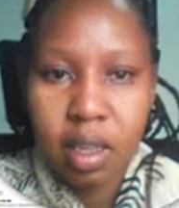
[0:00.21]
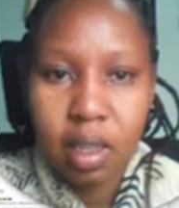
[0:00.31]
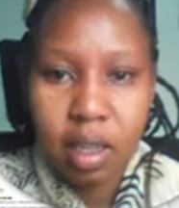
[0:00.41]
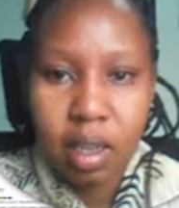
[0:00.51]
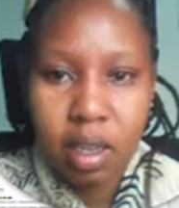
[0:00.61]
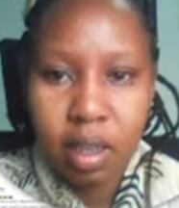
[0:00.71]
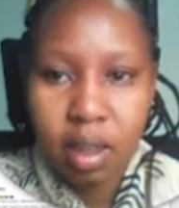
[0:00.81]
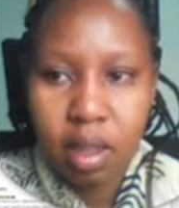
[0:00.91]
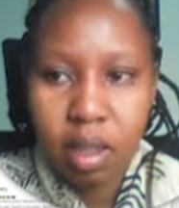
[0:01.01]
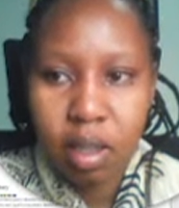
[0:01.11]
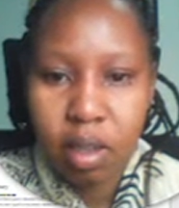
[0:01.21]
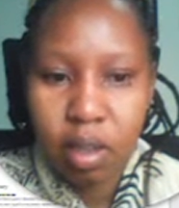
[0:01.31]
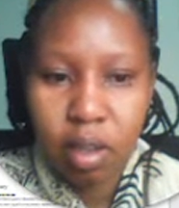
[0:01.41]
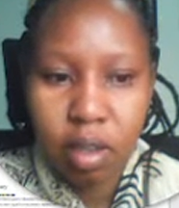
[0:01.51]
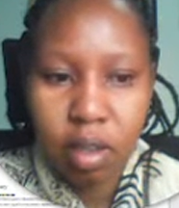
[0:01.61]
Yes,
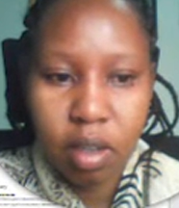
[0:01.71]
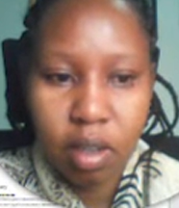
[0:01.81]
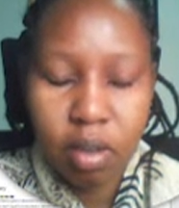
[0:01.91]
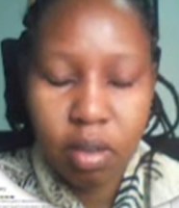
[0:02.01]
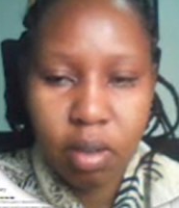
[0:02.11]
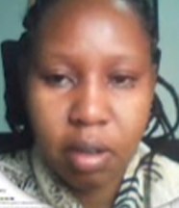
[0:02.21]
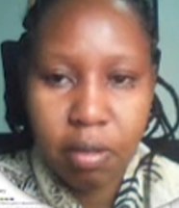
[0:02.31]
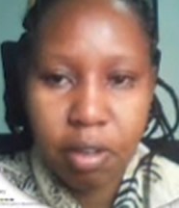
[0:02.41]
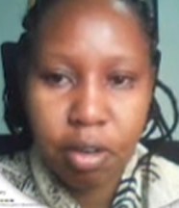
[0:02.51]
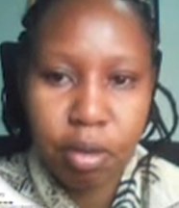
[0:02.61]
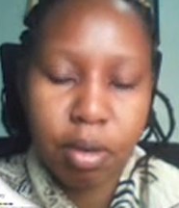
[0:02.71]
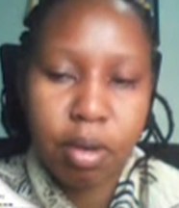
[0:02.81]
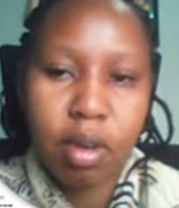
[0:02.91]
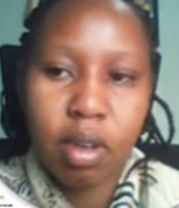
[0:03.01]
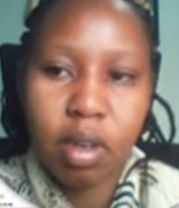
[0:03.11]
good afternoon.
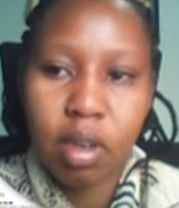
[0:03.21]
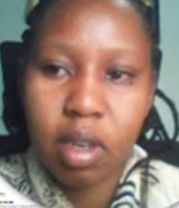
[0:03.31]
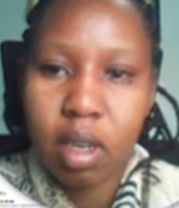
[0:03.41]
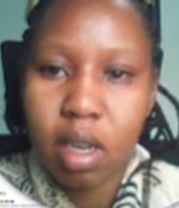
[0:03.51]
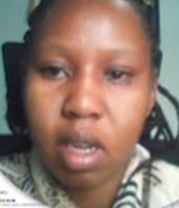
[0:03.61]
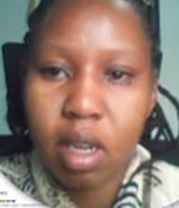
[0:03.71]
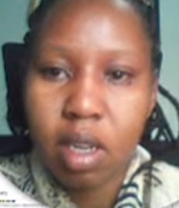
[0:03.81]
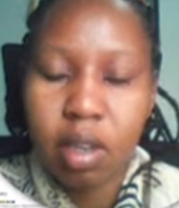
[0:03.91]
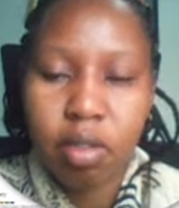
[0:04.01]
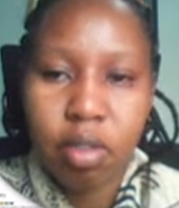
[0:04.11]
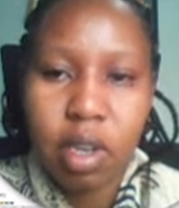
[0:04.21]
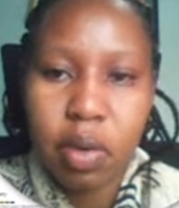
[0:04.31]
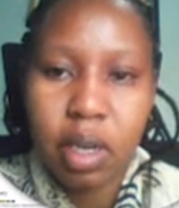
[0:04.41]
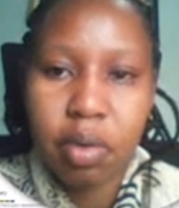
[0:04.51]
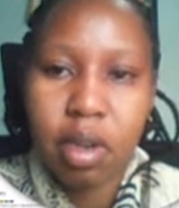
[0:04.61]
Today we
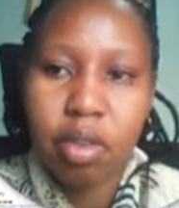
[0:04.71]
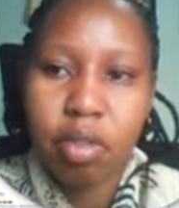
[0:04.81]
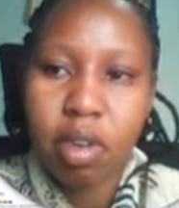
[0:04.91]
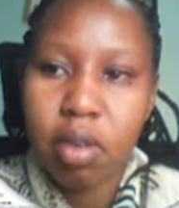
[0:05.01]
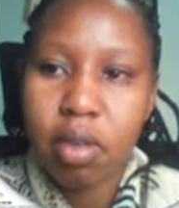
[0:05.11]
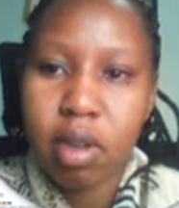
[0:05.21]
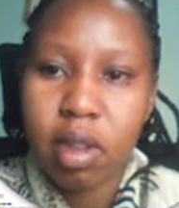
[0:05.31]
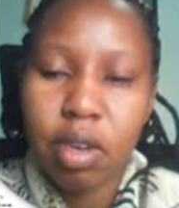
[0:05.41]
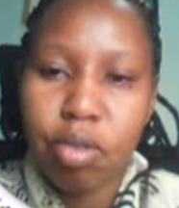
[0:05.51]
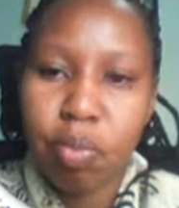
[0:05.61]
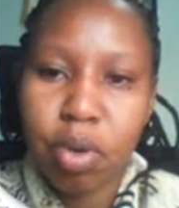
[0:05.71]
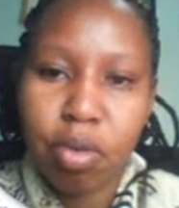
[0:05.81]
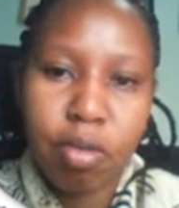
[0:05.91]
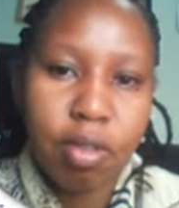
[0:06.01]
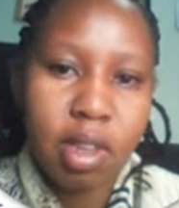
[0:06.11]
are going to tackle the topic
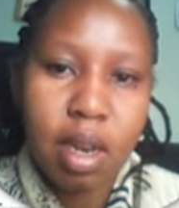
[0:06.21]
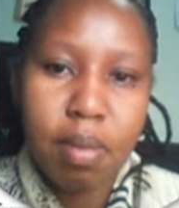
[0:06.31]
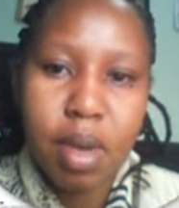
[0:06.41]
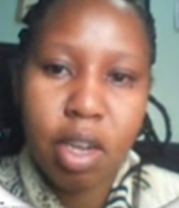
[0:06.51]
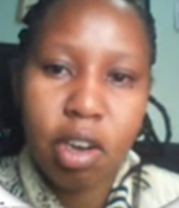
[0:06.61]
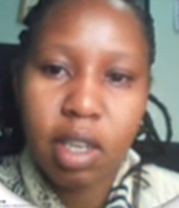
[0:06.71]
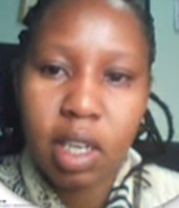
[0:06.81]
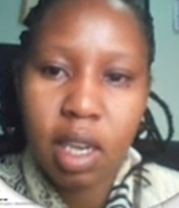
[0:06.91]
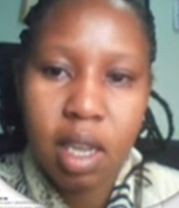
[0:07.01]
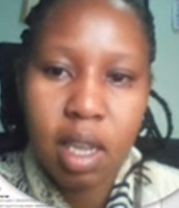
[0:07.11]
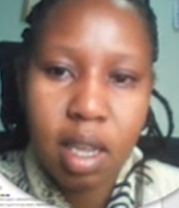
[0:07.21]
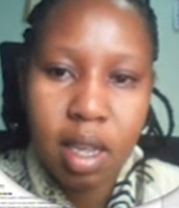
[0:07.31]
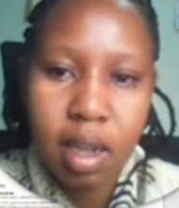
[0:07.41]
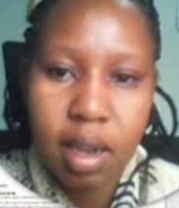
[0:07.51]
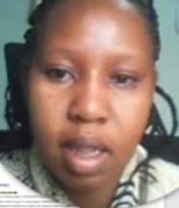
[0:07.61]
of cell biology,
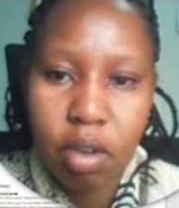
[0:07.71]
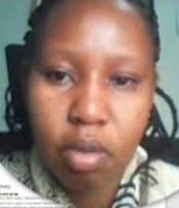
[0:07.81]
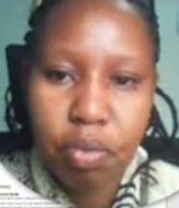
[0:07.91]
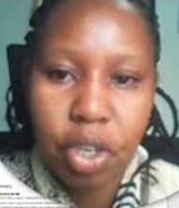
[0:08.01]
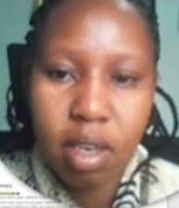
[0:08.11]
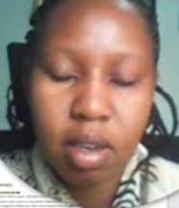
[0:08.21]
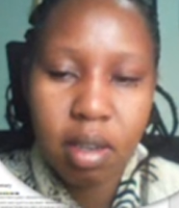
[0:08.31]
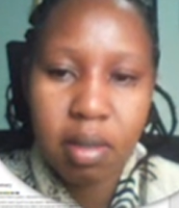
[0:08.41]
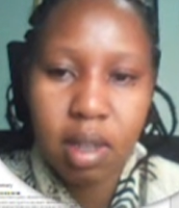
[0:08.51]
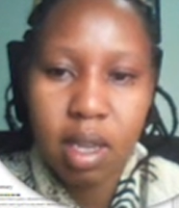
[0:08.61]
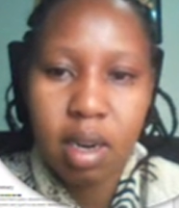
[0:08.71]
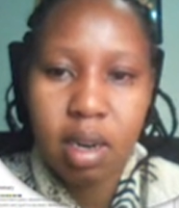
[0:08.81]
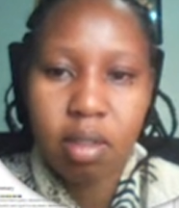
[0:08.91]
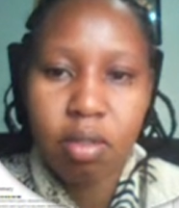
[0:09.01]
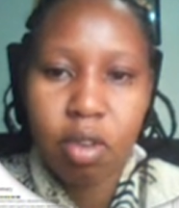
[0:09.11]
and the objectives are
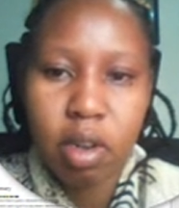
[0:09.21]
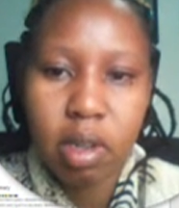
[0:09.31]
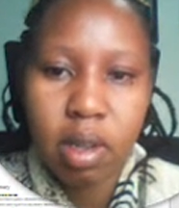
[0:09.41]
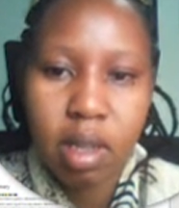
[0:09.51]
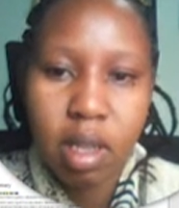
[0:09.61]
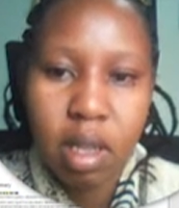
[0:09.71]
as follows.